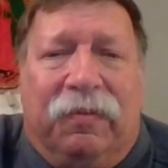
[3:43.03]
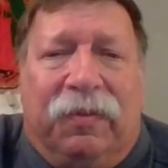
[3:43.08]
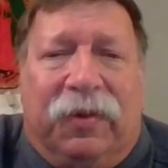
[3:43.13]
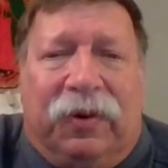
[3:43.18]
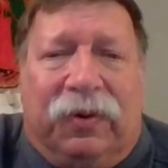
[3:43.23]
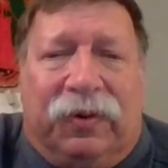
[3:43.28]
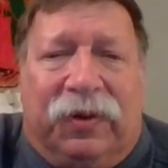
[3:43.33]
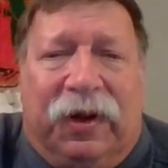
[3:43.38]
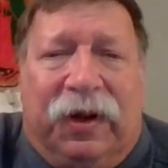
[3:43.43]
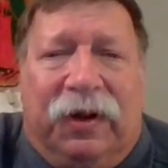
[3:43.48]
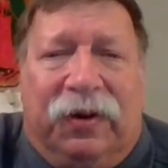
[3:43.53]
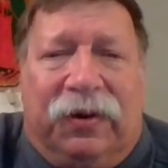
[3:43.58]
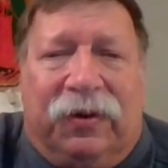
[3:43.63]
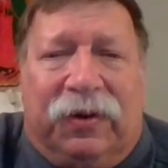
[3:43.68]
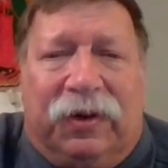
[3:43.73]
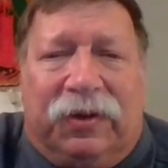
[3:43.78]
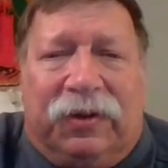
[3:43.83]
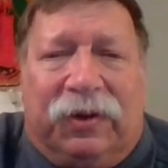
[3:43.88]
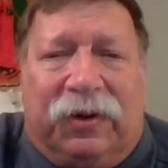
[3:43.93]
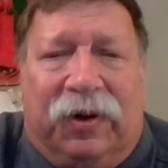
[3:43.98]
Bottino
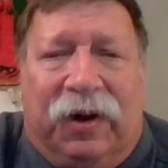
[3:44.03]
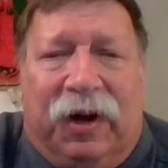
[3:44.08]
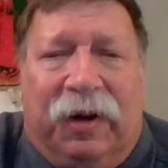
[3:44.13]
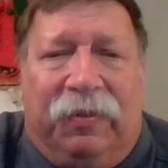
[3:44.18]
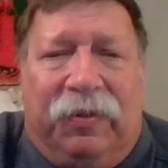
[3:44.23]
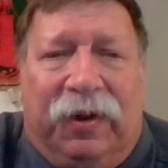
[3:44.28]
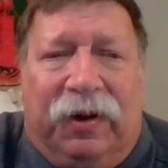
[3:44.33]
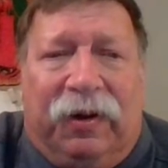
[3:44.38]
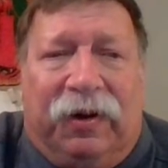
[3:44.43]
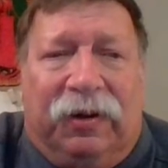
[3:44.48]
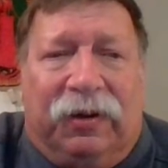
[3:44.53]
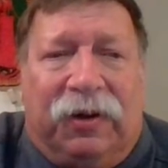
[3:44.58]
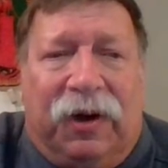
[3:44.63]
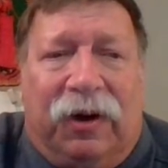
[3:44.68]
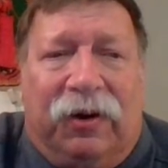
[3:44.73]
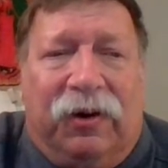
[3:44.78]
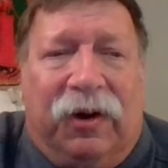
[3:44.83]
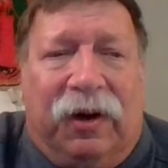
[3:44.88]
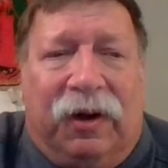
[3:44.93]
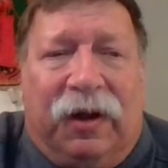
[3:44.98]
described the
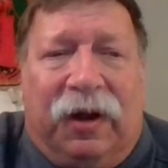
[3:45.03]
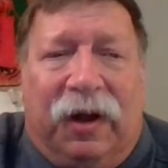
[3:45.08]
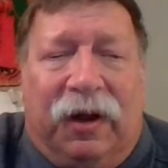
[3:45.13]
cleric